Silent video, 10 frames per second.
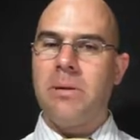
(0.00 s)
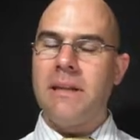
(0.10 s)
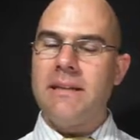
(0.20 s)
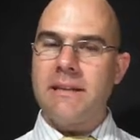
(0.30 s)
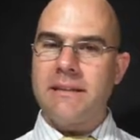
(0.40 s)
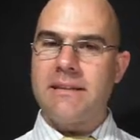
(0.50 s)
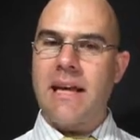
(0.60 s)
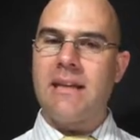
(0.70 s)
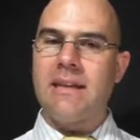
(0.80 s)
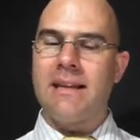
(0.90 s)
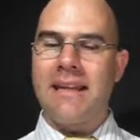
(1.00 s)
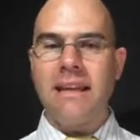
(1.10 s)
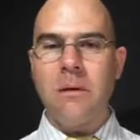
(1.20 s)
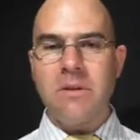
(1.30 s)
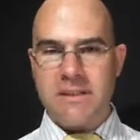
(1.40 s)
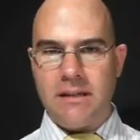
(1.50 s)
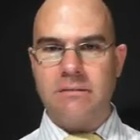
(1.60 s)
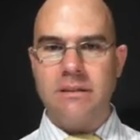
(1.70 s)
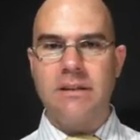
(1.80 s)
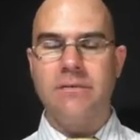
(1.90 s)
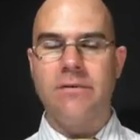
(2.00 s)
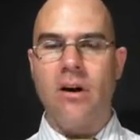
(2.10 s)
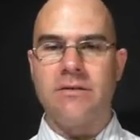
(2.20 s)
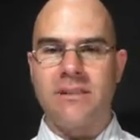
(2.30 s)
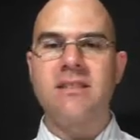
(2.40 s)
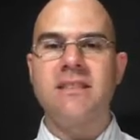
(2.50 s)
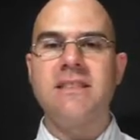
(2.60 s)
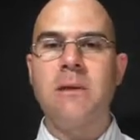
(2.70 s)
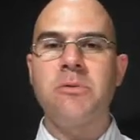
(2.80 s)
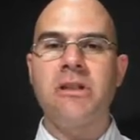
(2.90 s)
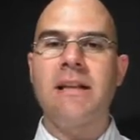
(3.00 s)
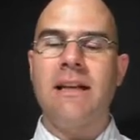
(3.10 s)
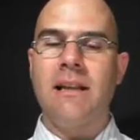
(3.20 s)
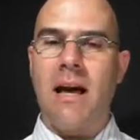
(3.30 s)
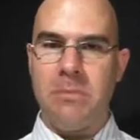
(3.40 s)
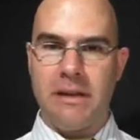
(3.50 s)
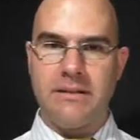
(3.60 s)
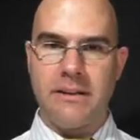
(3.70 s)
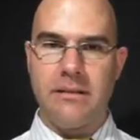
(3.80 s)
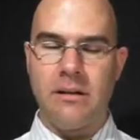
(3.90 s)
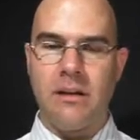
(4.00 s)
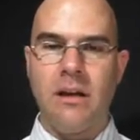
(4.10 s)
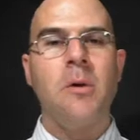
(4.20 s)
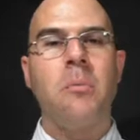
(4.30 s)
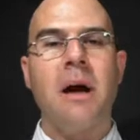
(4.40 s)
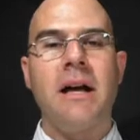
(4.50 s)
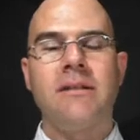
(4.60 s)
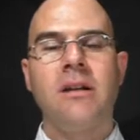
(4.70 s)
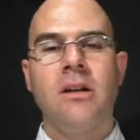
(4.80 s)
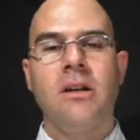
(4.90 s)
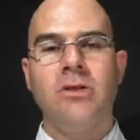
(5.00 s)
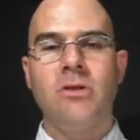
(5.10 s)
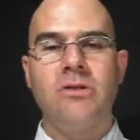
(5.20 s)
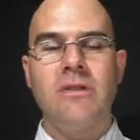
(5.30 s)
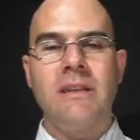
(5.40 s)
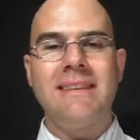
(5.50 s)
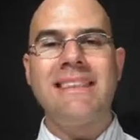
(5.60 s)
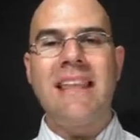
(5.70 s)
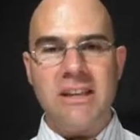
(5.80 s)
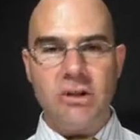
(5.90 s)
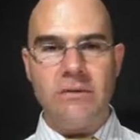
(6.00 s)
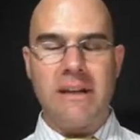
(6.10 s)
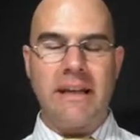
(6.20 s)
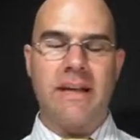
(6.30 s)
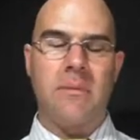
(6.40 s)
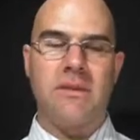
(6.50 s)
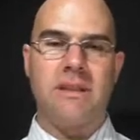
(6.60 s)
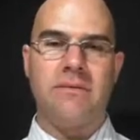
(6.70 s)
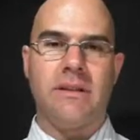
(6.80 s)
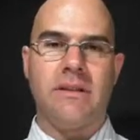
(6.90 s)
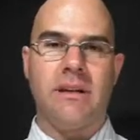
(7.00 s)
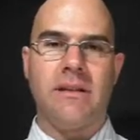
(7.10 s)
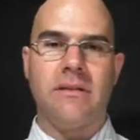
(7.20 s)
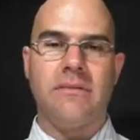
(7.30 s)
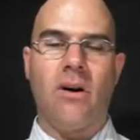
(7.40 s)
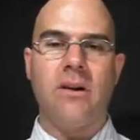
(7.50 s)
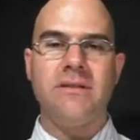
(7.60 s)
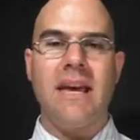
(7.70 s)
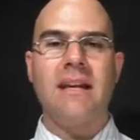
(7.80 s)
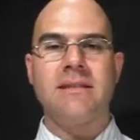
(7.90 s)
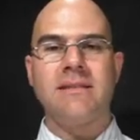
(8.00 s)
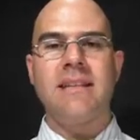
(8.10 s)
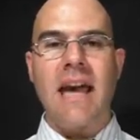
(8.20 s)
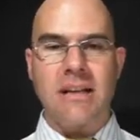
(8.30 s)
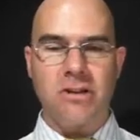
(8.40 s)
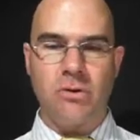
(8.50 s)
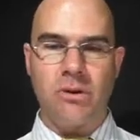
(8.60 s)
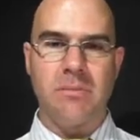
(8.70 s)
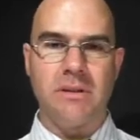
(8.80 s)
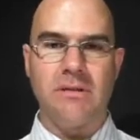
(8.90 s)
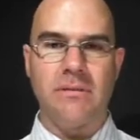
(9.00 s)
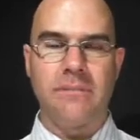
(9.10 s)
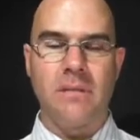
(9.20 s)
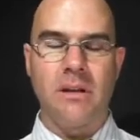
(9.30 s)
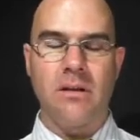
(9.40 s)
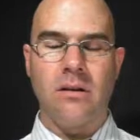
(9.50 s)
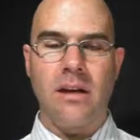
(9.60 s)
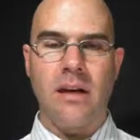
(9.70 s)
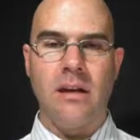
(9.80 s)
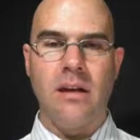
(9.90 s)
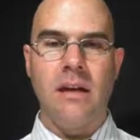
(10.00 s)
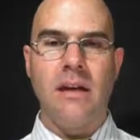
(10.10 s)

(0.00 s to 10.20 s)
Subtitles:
Please understand that income received in advance is conceptually a liability, but due to the nature of an income received in advance and its tax treatment, okay,